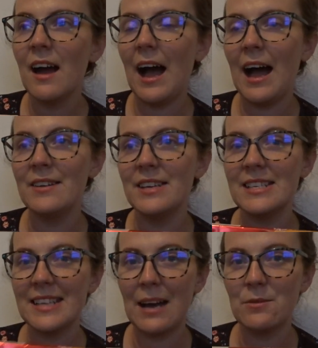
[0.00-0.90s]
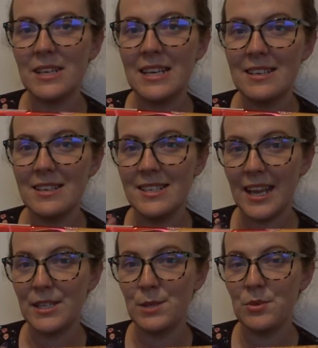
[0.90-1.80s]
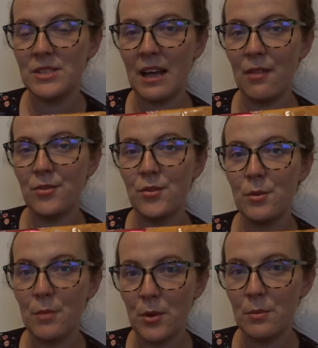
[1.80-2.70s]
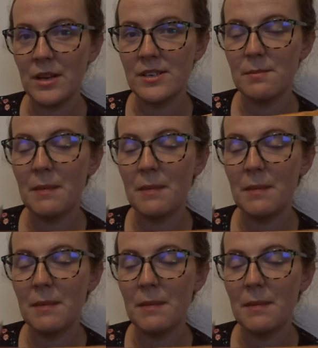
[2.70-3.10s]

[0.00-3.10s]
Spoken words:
and it's out in Sainsbury's at the moment.